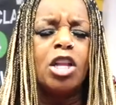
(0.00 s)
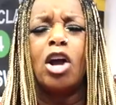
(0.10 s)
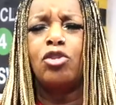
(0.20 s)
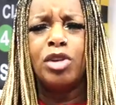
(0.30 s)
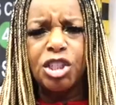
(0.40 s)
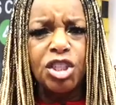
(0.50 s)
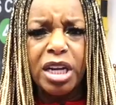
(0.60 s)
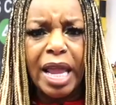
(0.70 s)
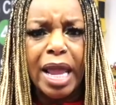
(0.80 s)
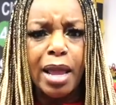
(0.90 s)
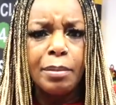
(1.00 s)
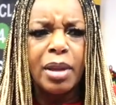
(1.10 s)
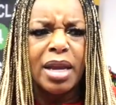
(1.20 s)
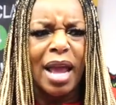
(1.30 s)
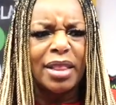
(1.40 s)
a Christian camp
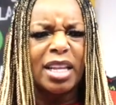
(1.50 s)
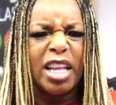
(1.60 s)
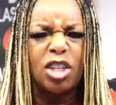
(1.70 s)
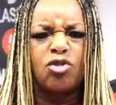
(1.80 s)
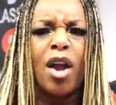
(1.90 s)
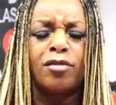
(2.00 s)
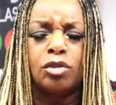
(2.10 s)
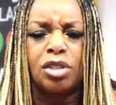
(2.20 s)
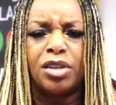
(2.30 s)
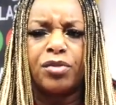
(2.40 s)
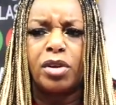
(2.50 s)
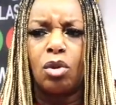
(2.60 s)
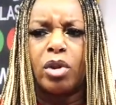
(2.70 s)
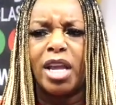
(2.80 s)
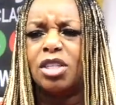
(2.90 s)
and I think they travel to different
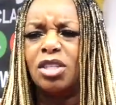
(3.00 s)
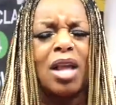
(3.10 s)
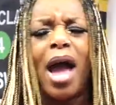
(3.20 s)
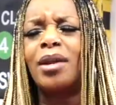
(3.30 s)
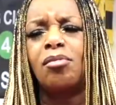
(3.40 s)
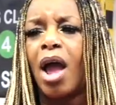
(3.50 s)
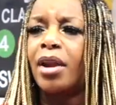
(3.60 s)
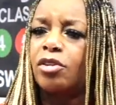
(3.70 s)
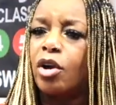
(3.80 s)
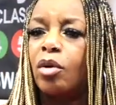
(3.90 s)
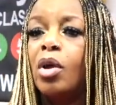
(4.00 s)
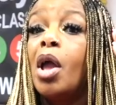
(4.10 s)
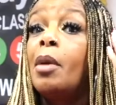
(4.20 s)
locations. So I don't I don't know.